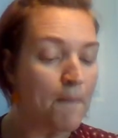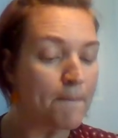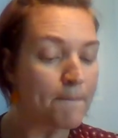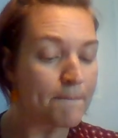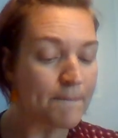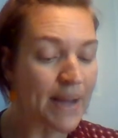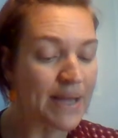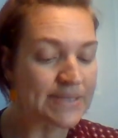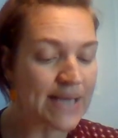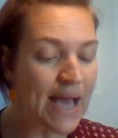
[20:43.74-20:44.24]

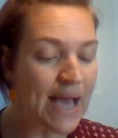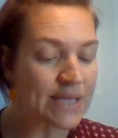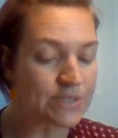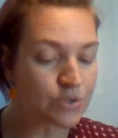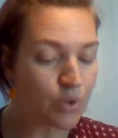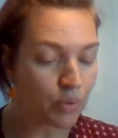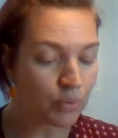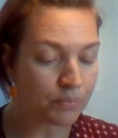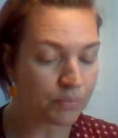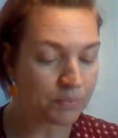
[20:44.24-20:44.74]
My dad
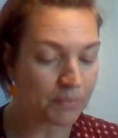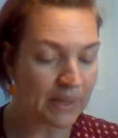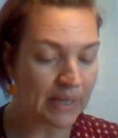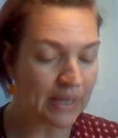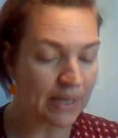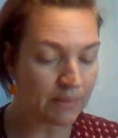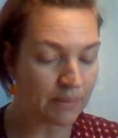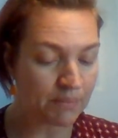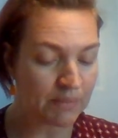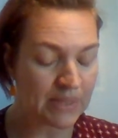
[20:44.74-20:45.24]
told me
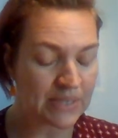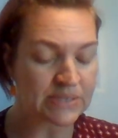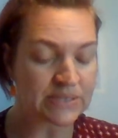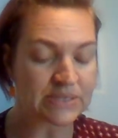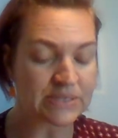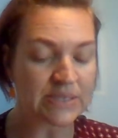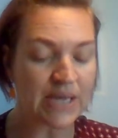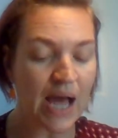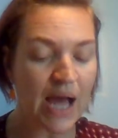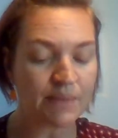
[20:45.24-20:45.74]
it
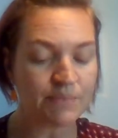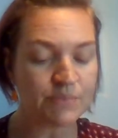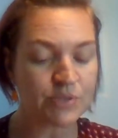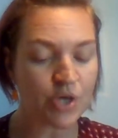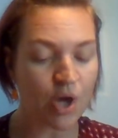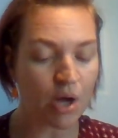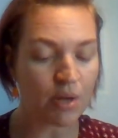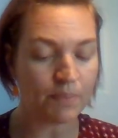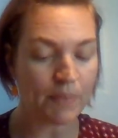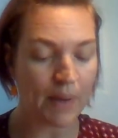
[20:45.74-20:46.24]
means time's
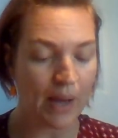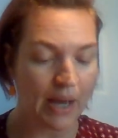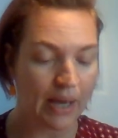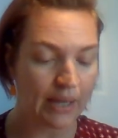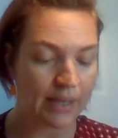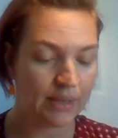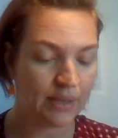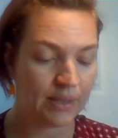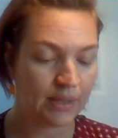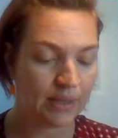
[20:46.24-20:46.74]
gone by.
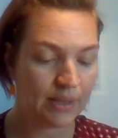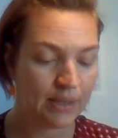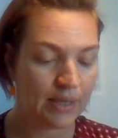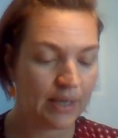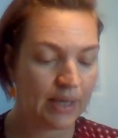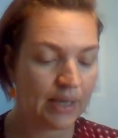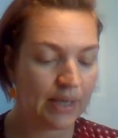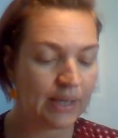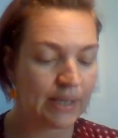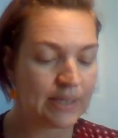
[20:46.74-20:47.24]

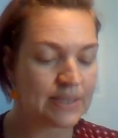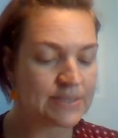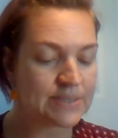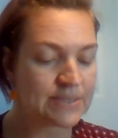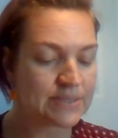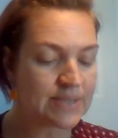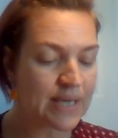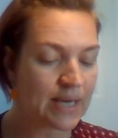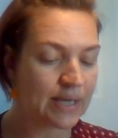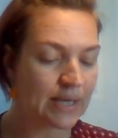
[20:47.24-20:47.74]
He
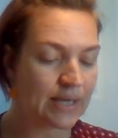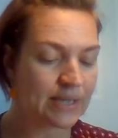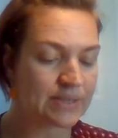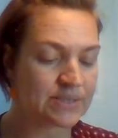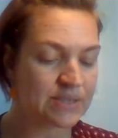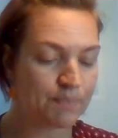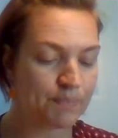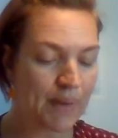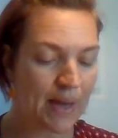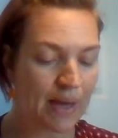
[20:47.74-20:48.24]
said it's
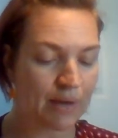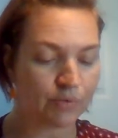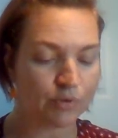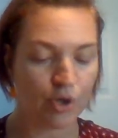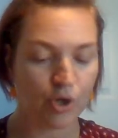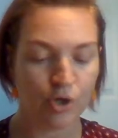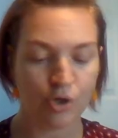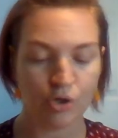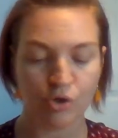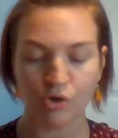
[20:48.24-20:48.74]
about
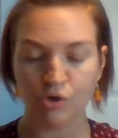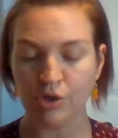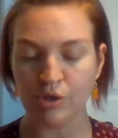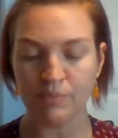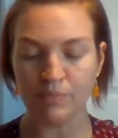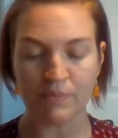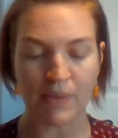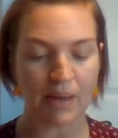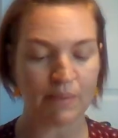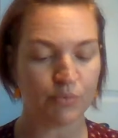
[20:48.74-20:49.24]
good
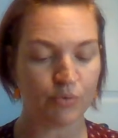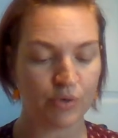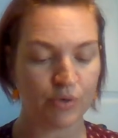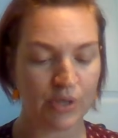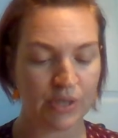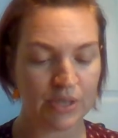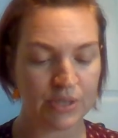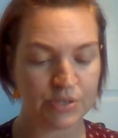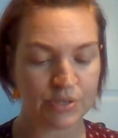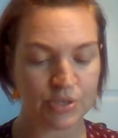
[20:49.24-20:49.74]

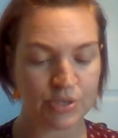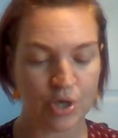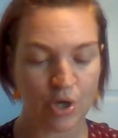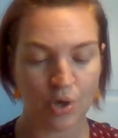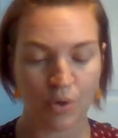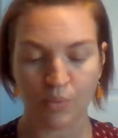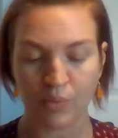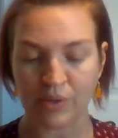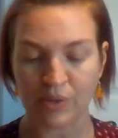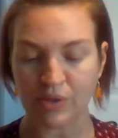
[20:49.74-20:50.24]
memories
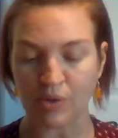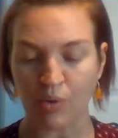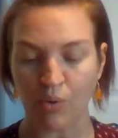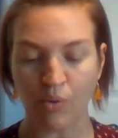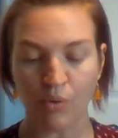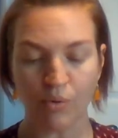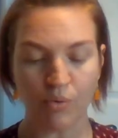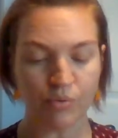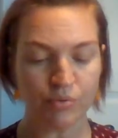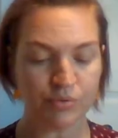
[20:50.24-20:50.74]
with
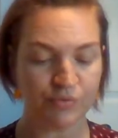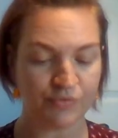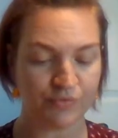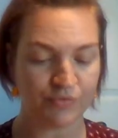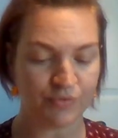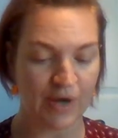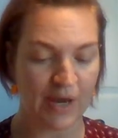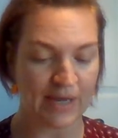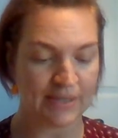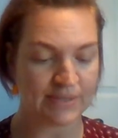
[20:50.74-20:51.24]
old
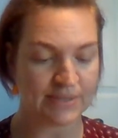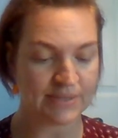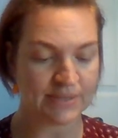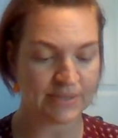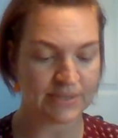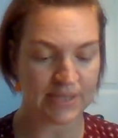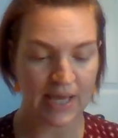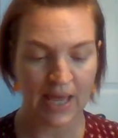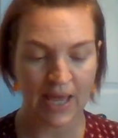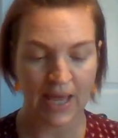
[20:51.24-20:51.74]

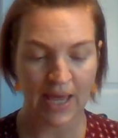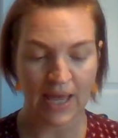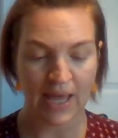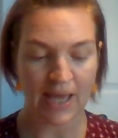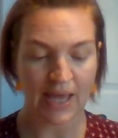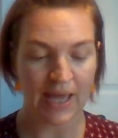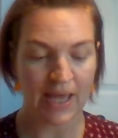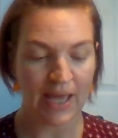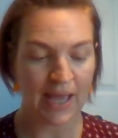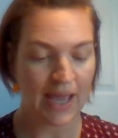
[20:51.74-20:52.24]
friends,
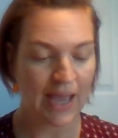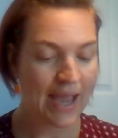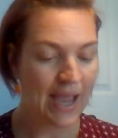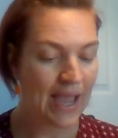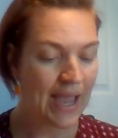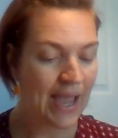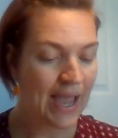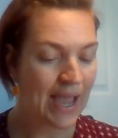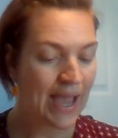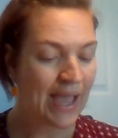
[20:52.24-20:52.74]

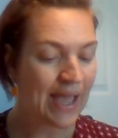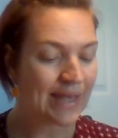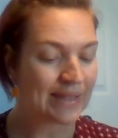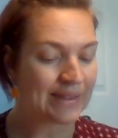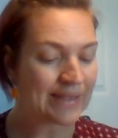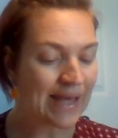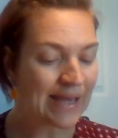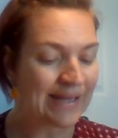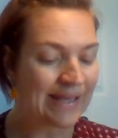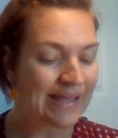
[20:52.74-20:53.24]
and
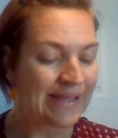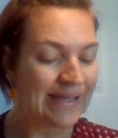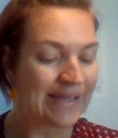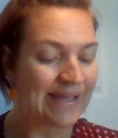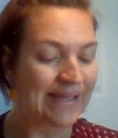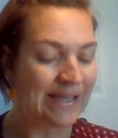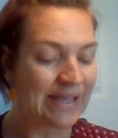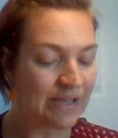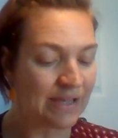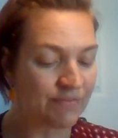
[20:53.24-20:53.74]
that
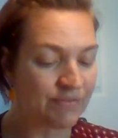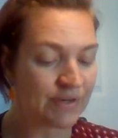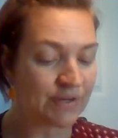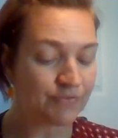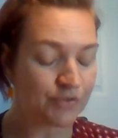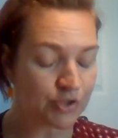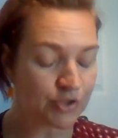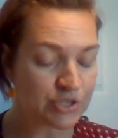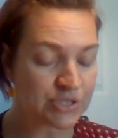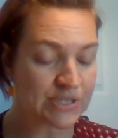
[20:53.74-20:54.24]
even
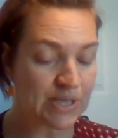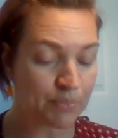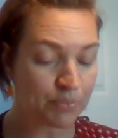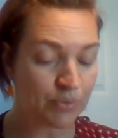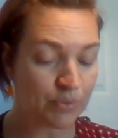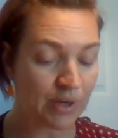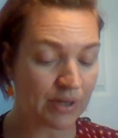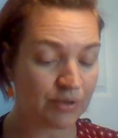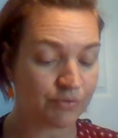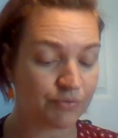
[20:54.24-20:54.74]
if you're
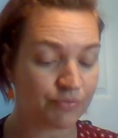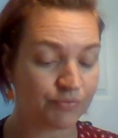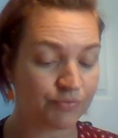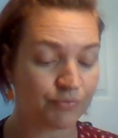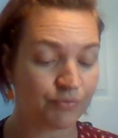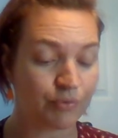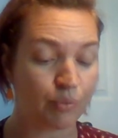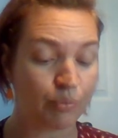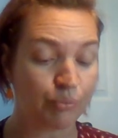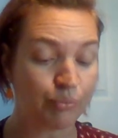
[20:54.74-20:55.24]
separated
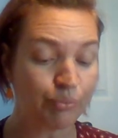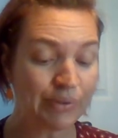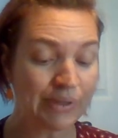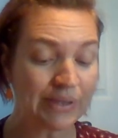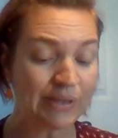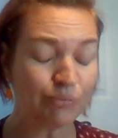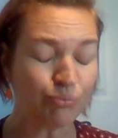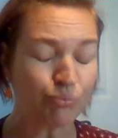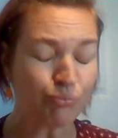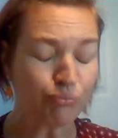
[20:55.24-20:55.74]
for a
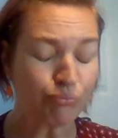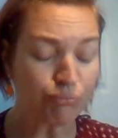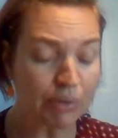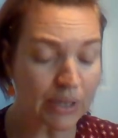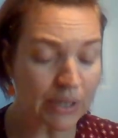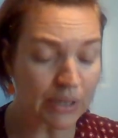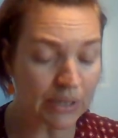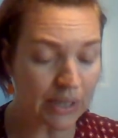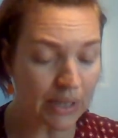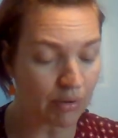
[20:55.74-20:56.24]
really,
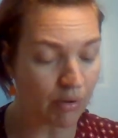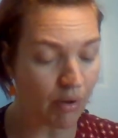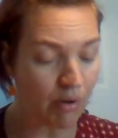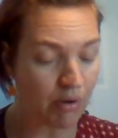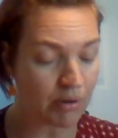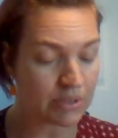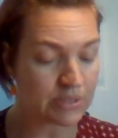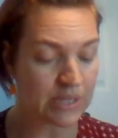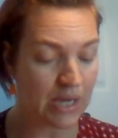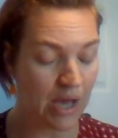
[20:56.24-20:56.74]
really
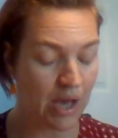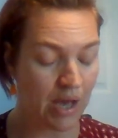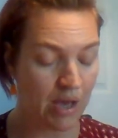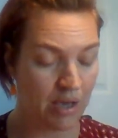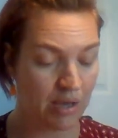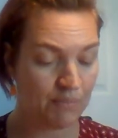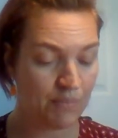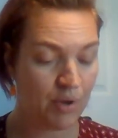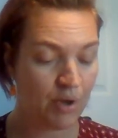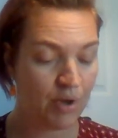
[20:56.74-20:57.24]
long
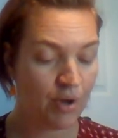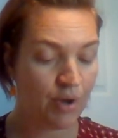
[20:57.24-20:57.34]
time